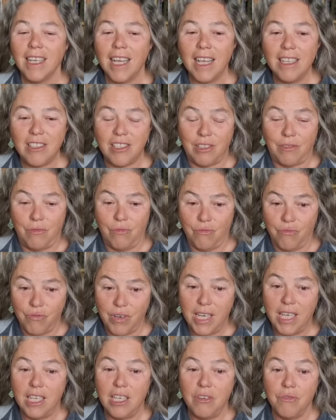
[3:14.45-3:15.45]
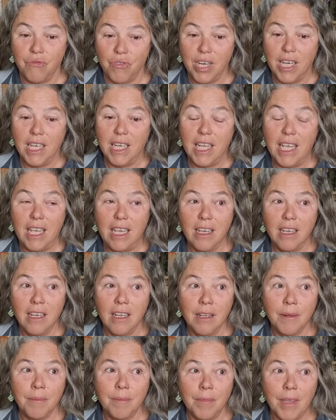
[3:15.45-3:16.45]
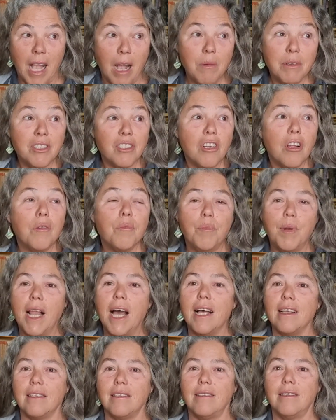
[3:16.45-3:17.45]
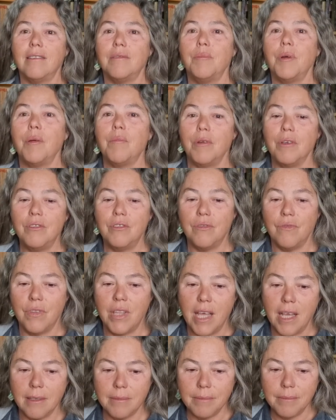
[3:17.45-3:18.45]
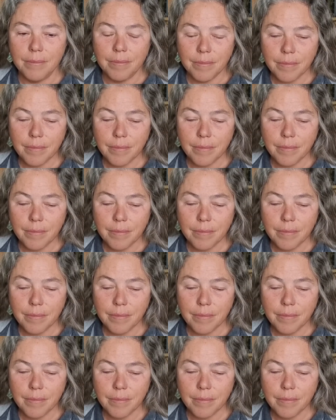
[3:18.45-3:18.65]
It's really, I was nonplussed by most of that.